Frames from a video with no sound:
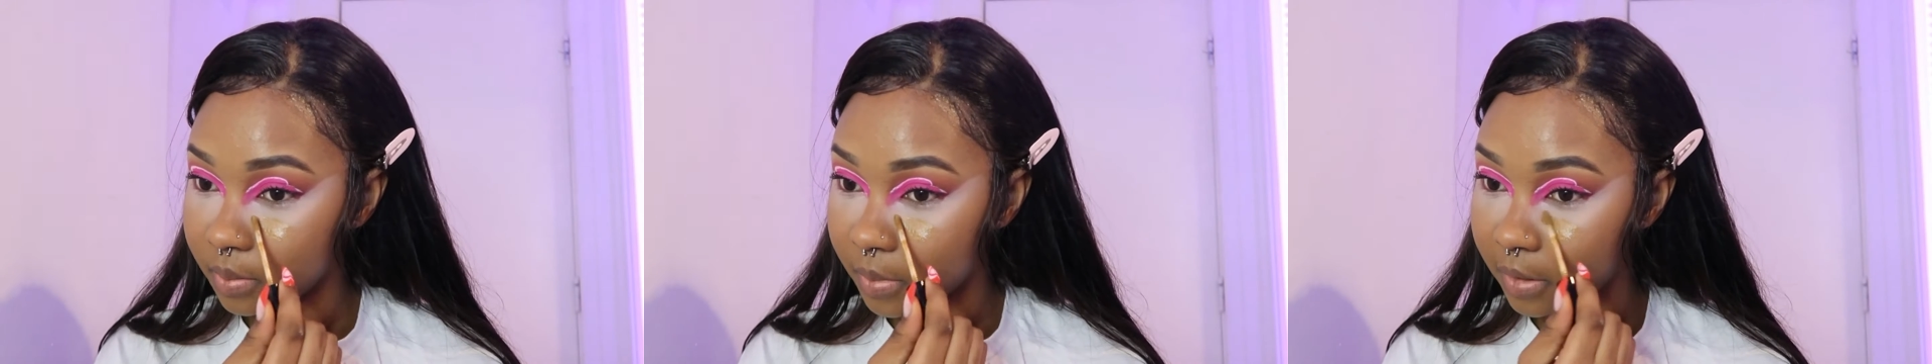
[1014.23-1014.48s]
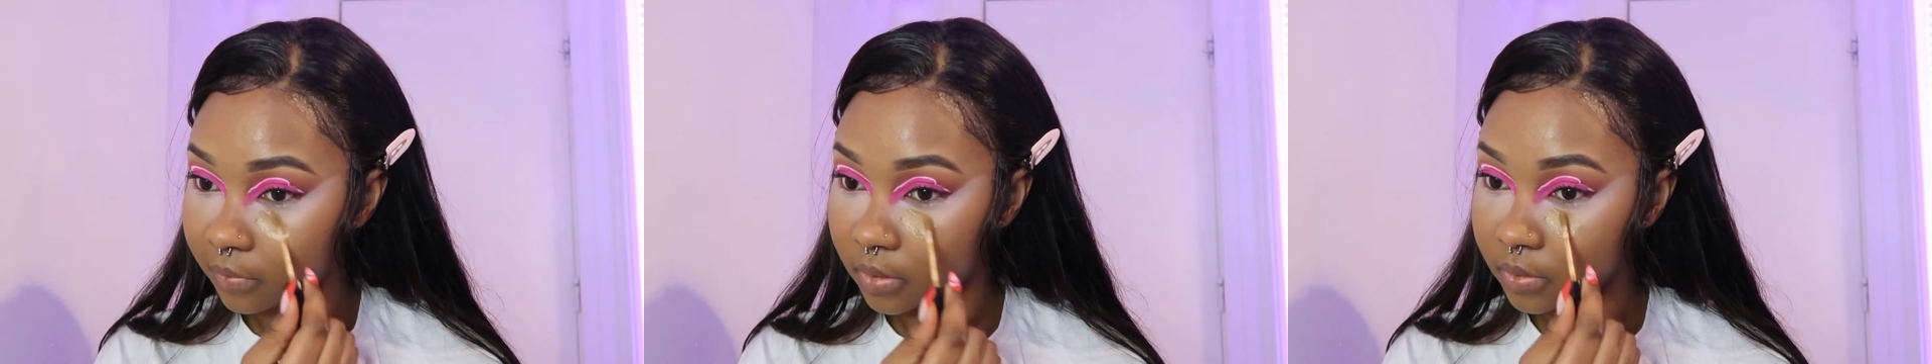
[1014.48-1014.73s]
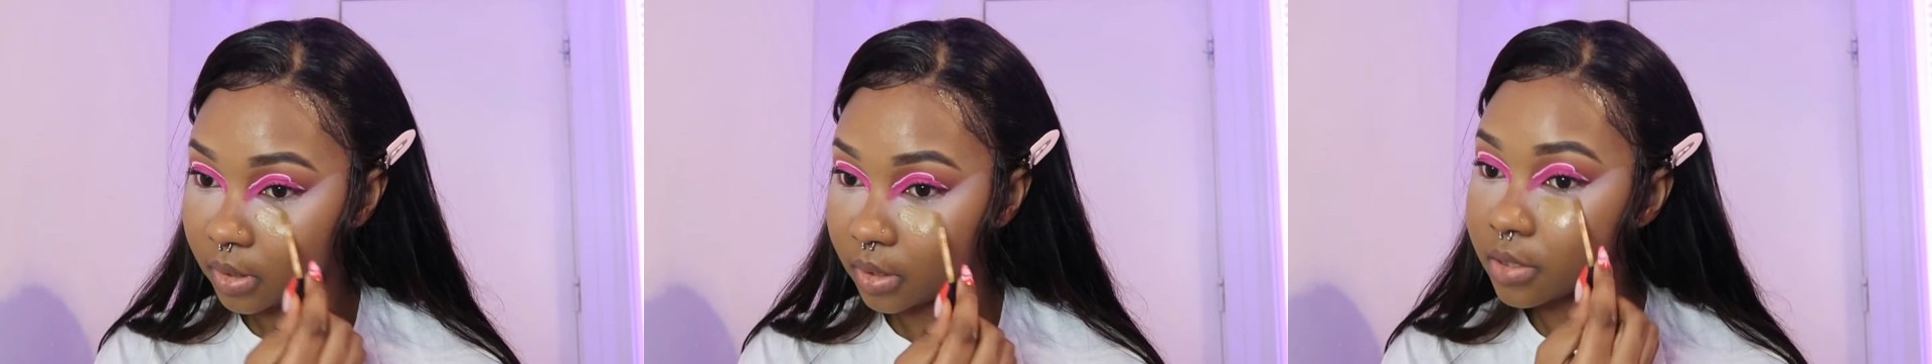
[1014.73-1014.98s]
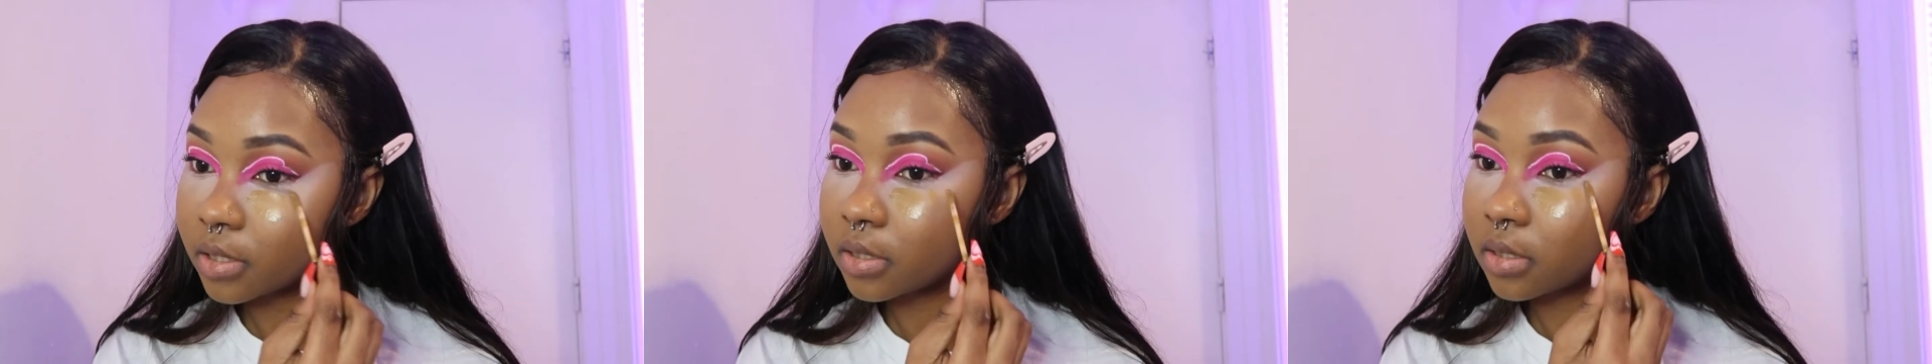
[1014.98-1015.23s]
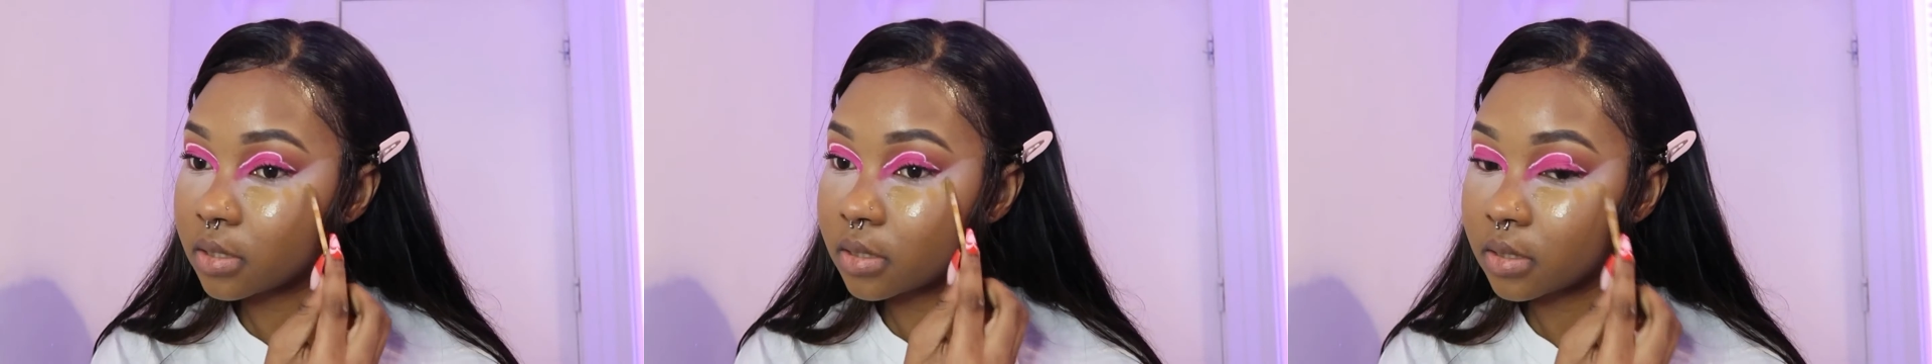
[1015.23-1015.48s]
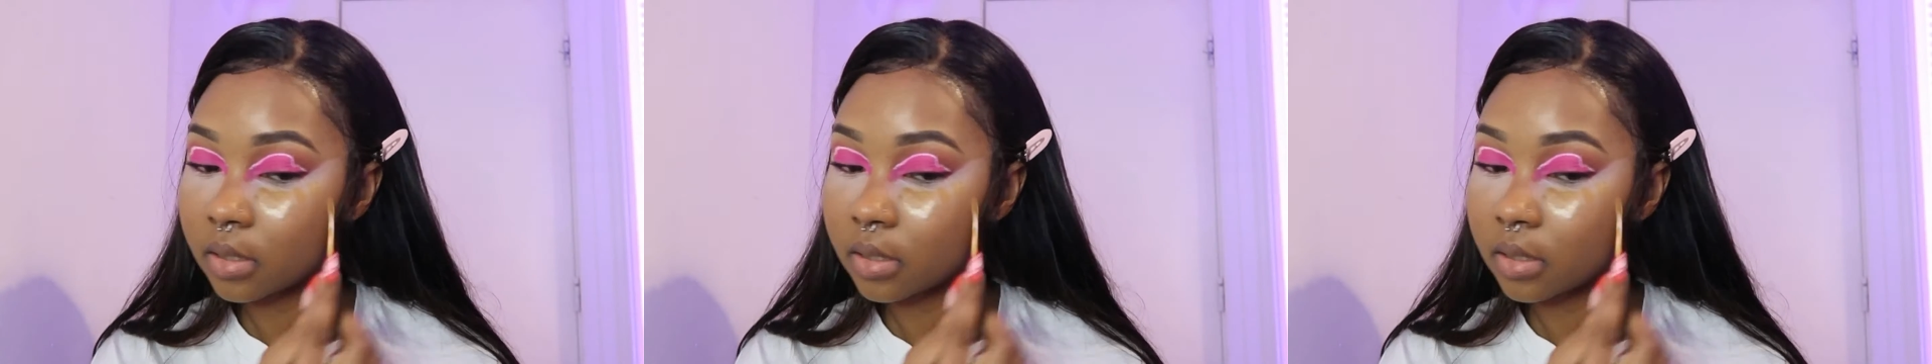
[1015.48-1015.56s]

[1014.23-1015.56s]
my foundation,